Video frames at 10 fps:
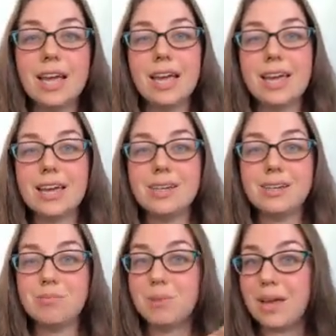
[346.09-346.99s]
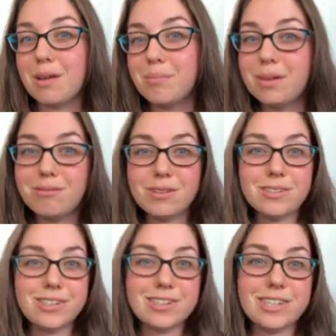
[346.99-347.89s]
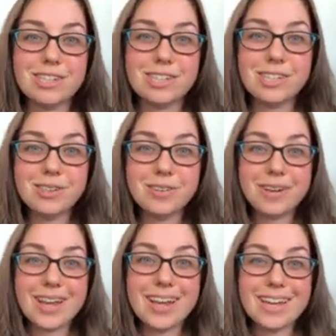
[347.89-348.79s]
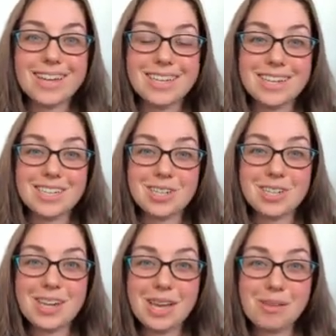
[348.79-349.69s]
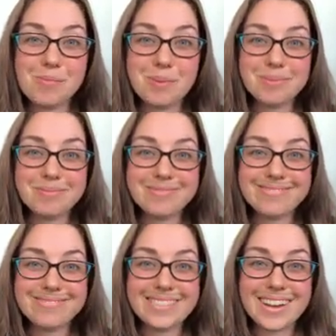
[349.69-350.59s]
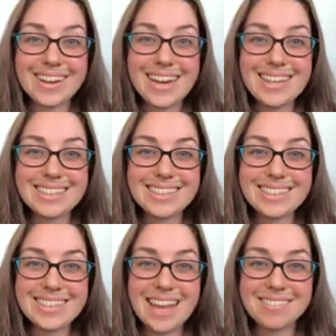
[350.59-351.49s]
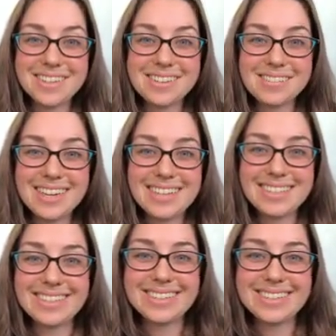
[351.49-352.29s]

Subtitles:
and bringing blood flow to your tissue, and it should help. All right, have a good one.